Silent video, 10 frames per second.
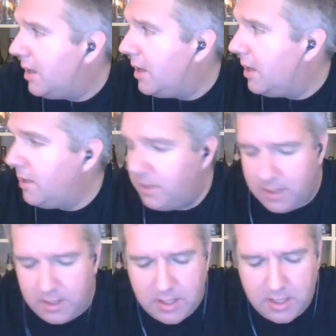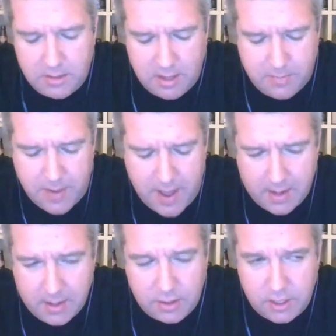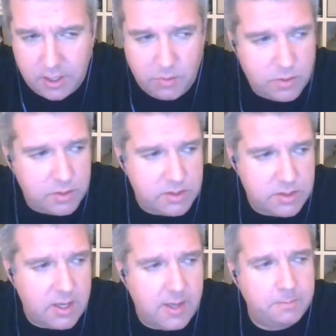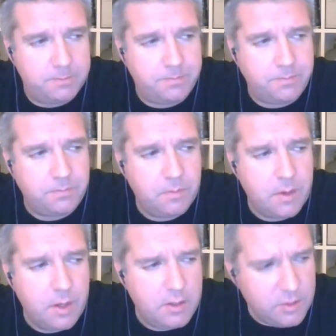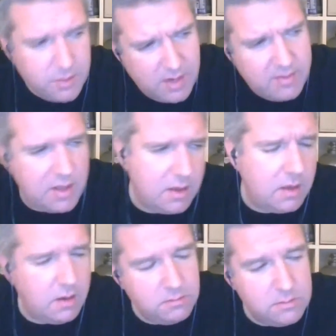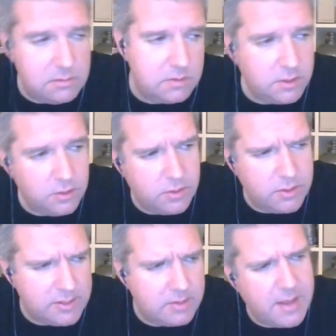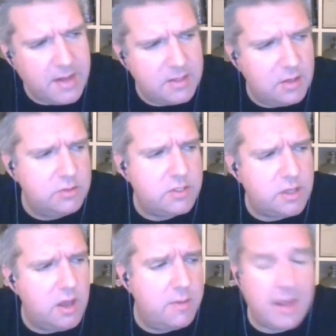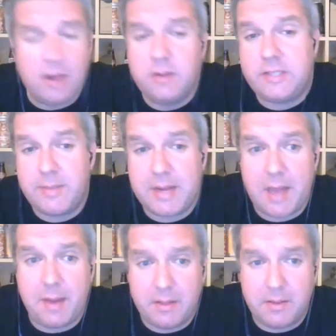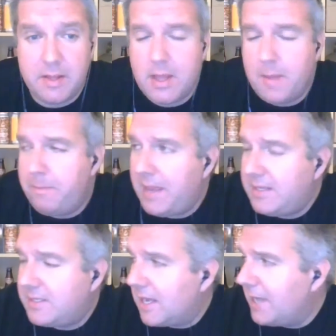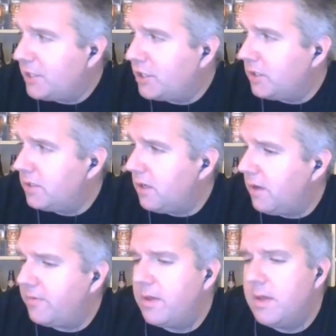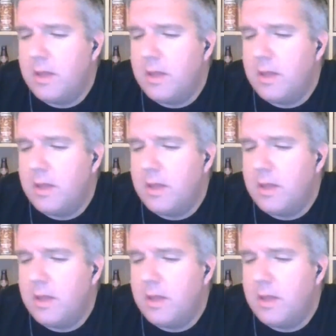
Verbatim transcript: and his, his partner she was um, she was kind of like um, she seemed a bit uncertain, a bit intimidated by the big selection and stuff